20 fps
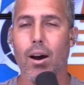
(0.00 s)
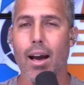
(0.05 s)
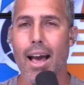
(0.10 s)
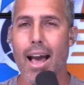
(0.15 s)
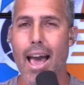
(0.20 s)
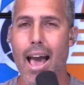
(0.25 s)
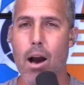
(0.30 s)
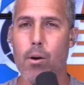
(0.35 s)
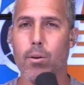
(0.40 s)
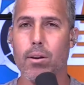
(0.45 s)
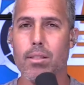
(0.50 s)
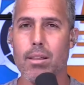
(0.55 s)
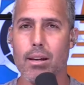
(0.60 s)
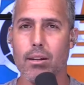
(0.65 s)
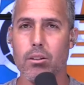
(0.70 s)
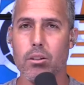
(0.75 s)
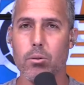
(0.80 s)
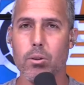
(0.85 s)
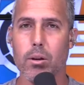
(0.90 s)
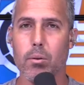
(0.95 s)
How are they
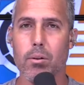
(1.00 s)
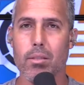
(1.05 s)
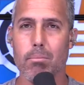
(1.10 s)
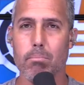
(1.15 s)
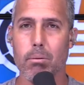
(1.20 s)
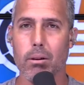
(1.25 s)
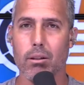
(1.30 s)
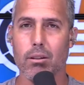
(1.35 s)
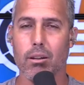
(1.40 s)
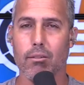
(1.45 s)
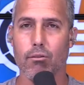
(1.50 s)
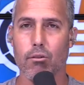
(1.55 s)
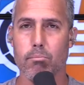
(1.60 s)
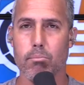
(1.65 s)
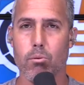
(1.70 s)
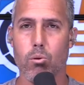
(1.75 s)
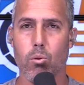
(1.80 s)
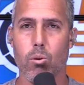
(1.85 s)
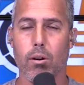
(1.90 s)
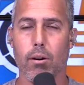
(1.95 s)
doing with building
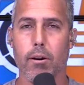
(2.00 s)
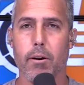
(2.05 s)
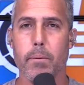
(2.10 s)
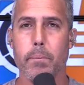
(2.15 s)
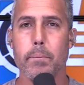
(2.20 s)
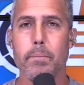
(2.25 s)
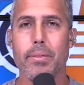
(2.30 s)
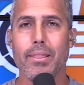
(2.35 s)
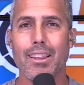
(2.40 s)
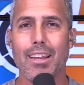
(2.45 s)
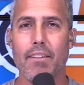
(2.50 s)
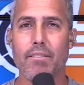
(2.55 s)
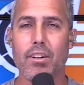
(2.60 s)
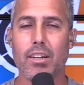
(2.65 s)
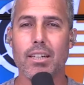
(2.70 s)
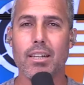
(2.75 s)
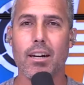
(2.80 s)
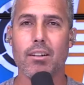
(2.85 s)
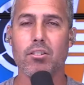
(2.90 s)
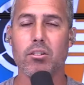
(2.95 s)
rapport? if a
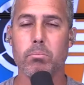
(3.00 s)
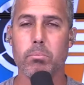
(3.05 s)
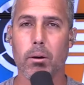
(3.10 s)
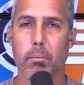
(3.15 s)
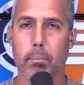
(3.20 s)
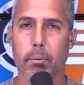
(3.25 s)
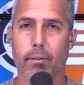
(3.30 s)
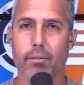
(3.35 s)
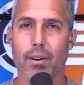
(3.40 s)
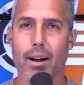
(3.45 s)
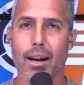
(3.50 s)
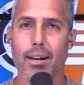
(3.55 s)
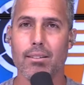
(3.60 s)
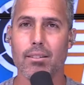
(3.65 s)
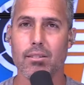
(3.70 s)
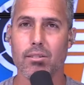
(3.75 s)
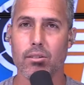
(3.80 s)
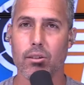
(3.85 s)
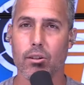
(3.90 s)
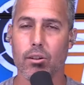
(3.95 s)
customer provides
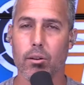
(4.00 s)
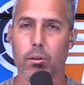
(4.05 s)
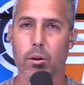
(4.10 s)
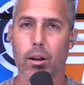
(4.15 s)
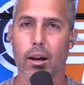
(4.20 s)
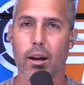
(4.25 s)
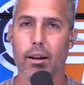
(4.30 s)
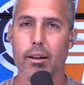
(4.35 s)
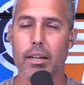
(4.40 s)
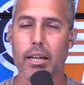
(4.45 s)
a certain,